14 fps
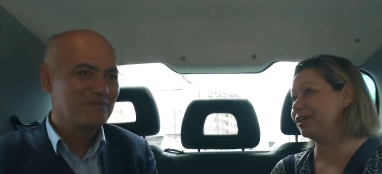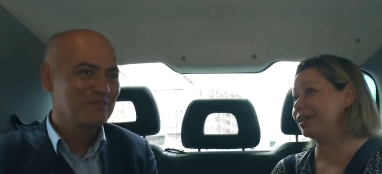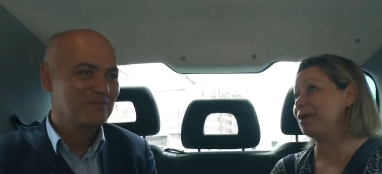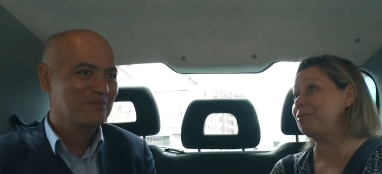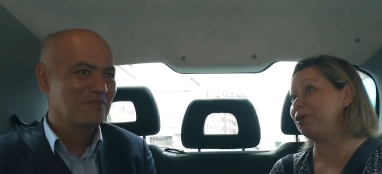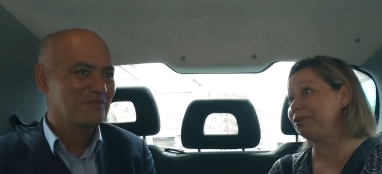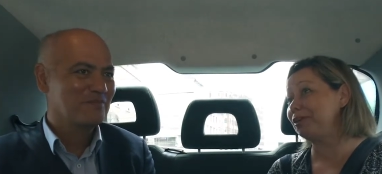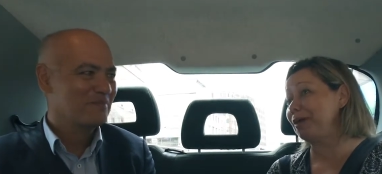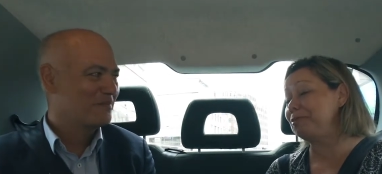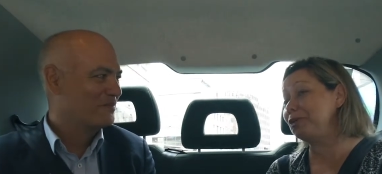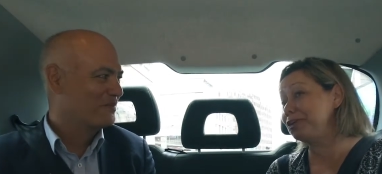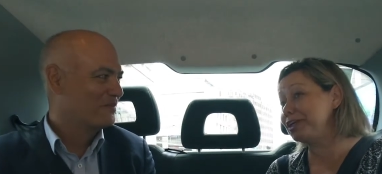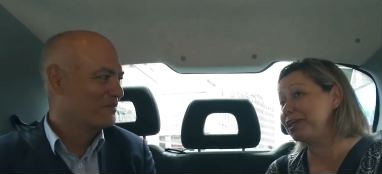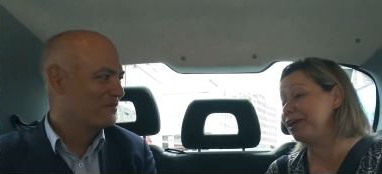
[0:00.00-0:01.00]
Speaker 1: and I'm all I'm
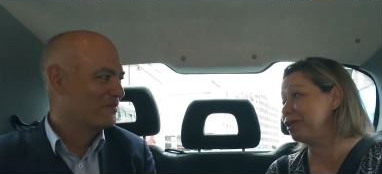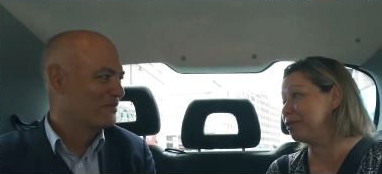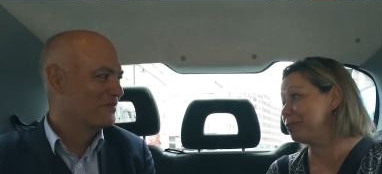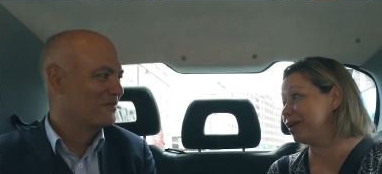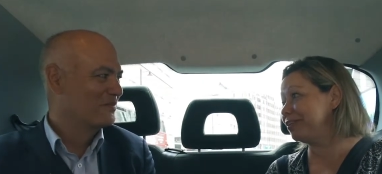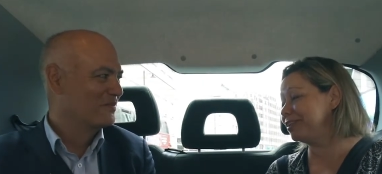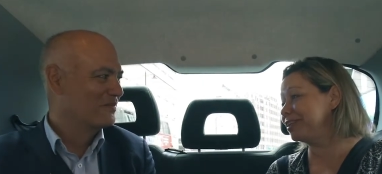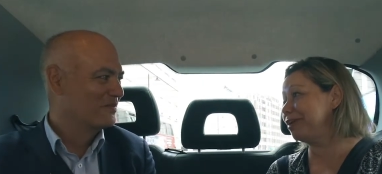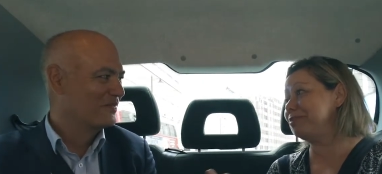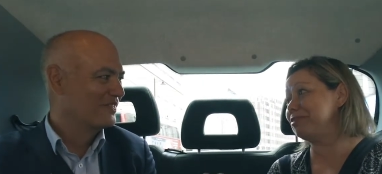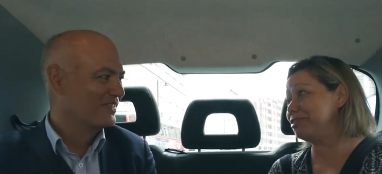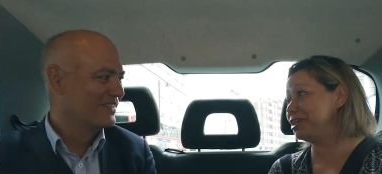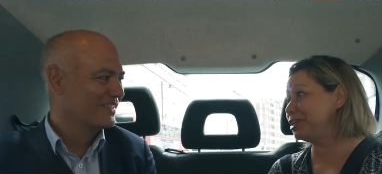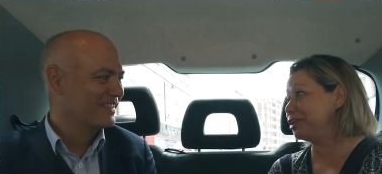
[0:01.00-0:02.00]
learning all about it. I'm
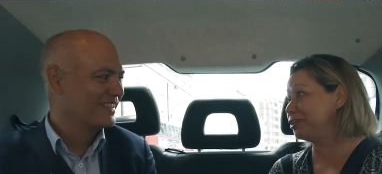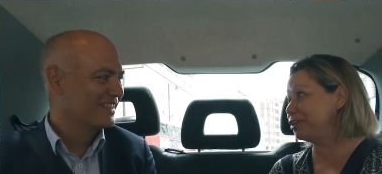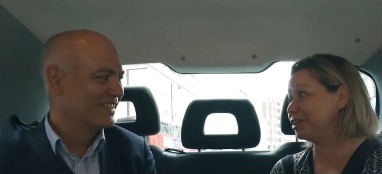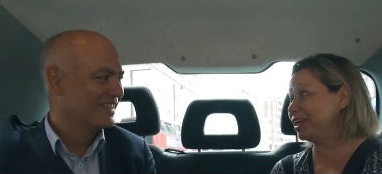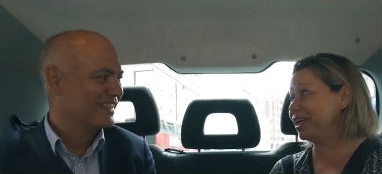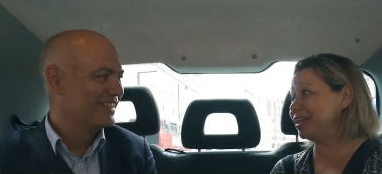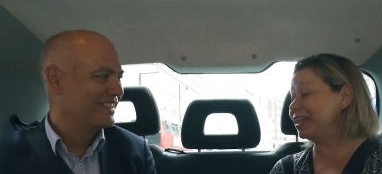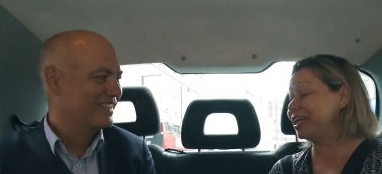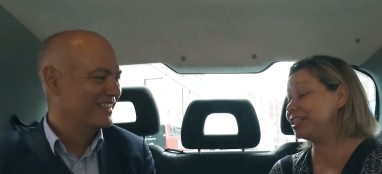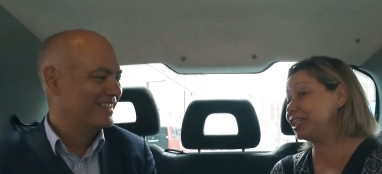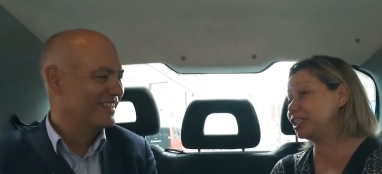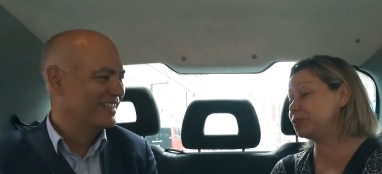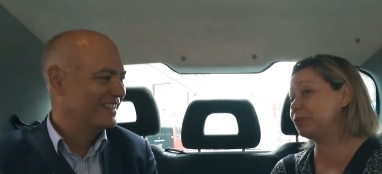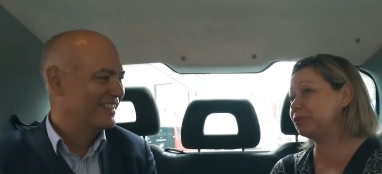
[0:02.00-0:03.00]
definitely not an edge
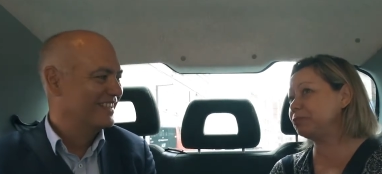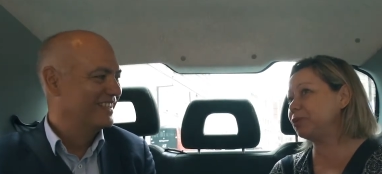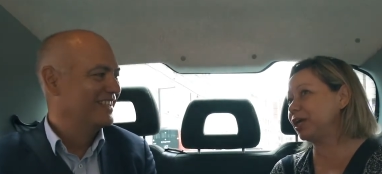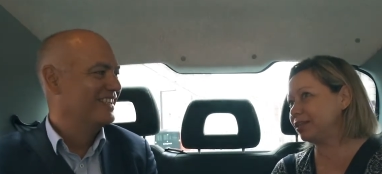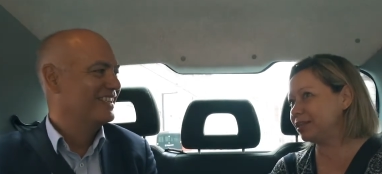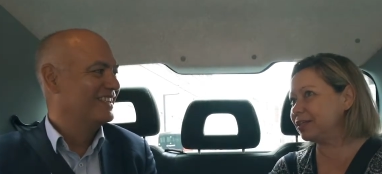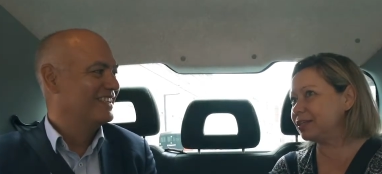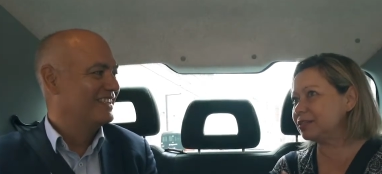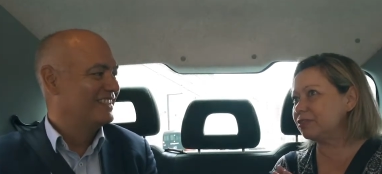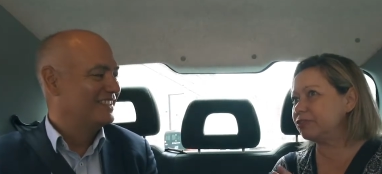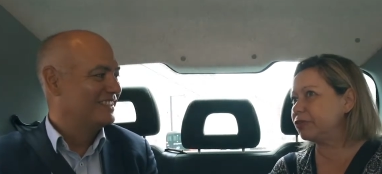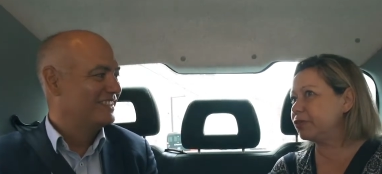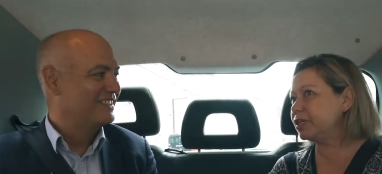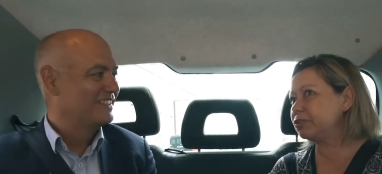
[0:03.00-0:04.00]
expert, but I think it's a
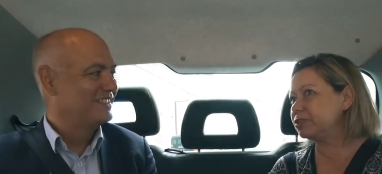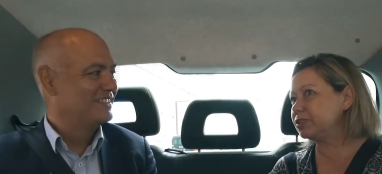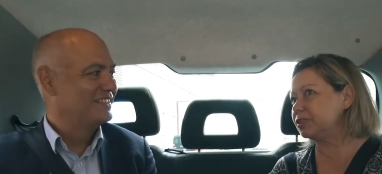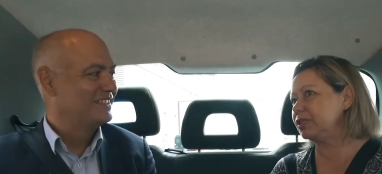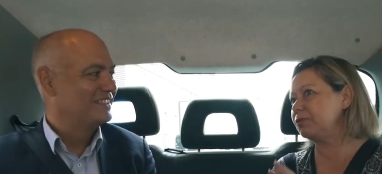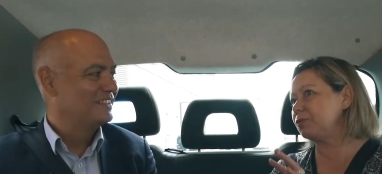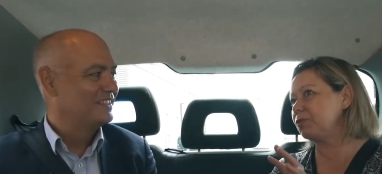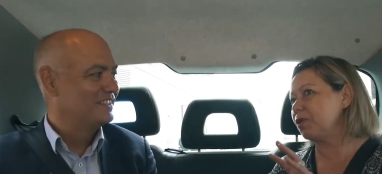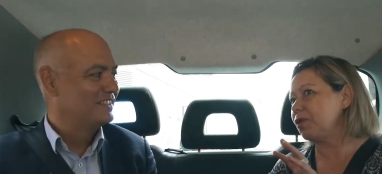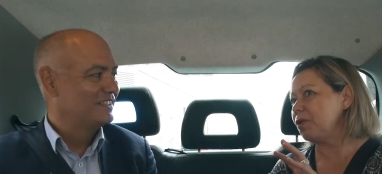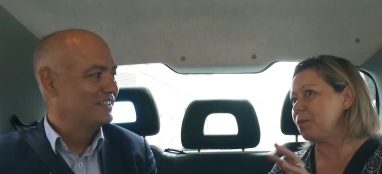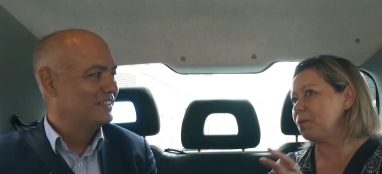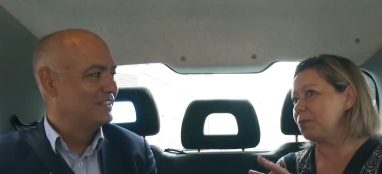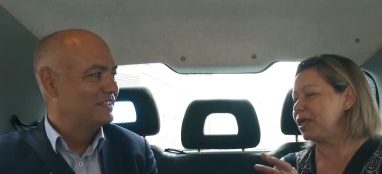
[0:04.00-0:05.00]
very interesting
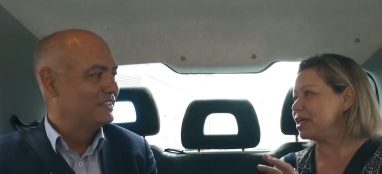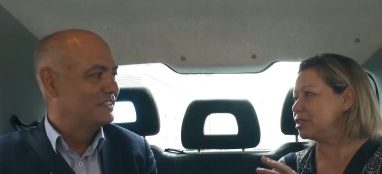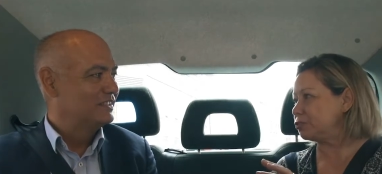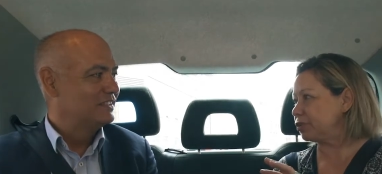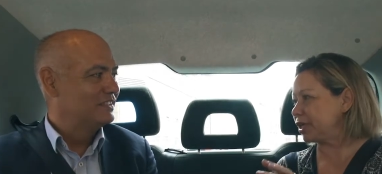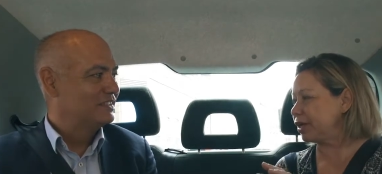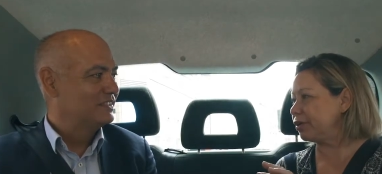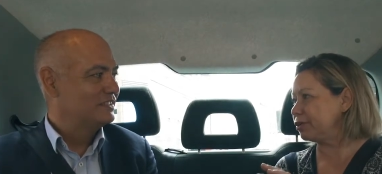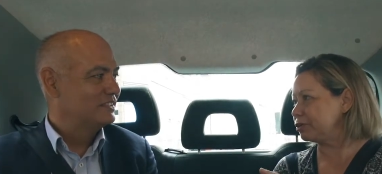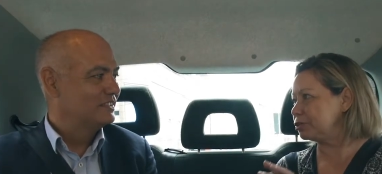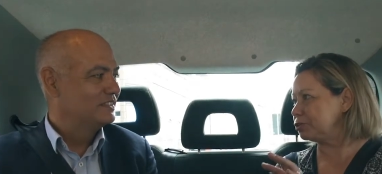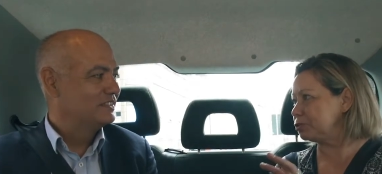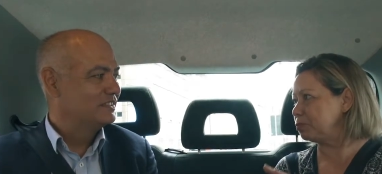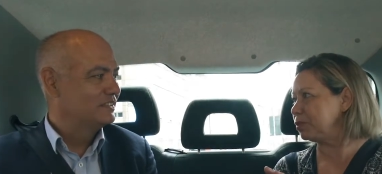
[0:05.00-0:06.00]
place for
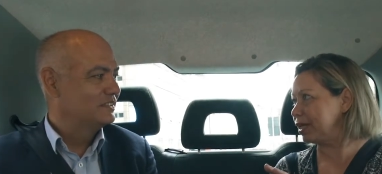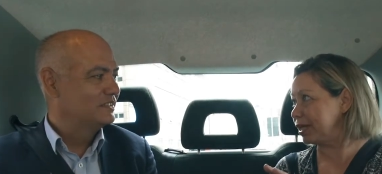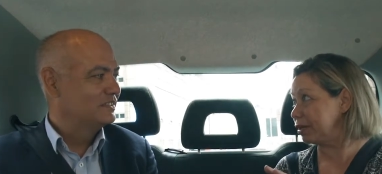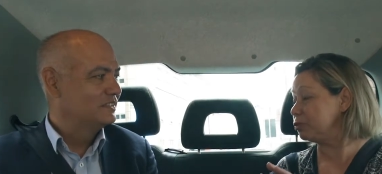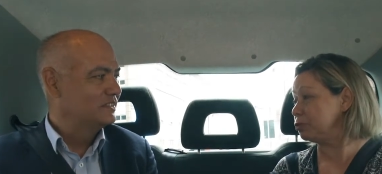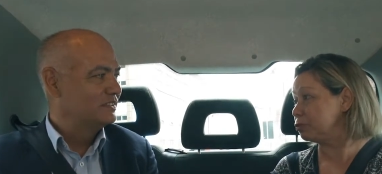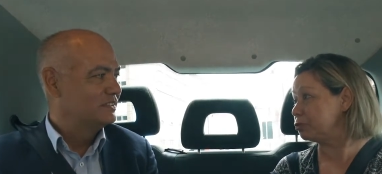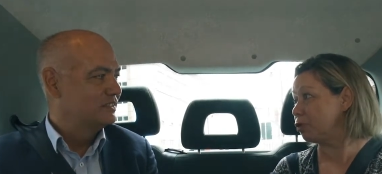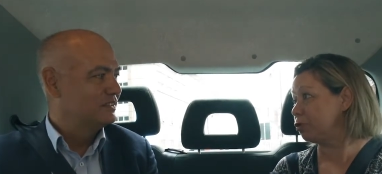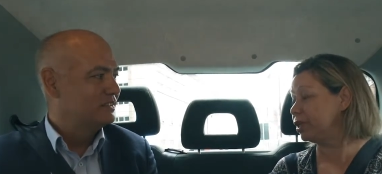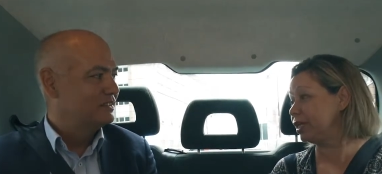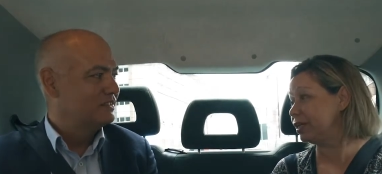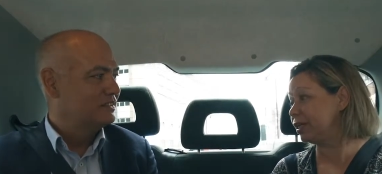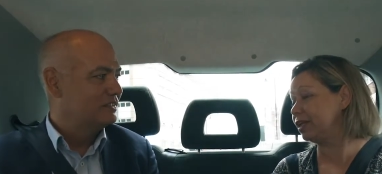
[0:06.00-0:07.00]
carriers to play a new role
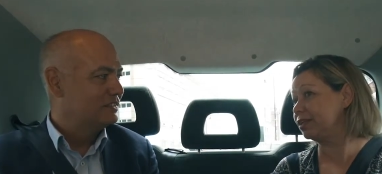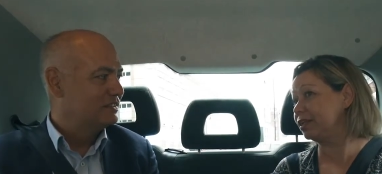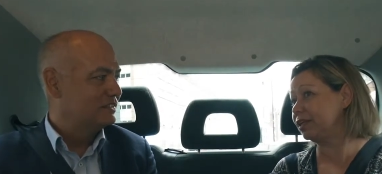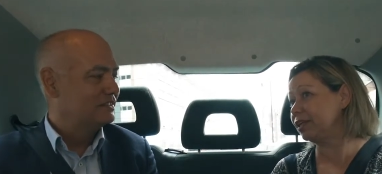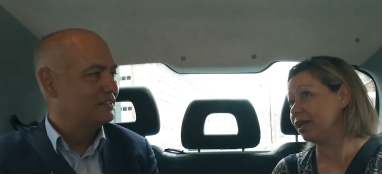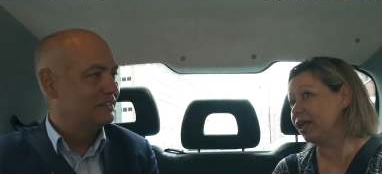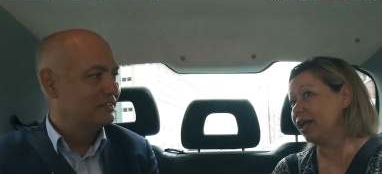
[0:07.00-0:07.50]
in. I think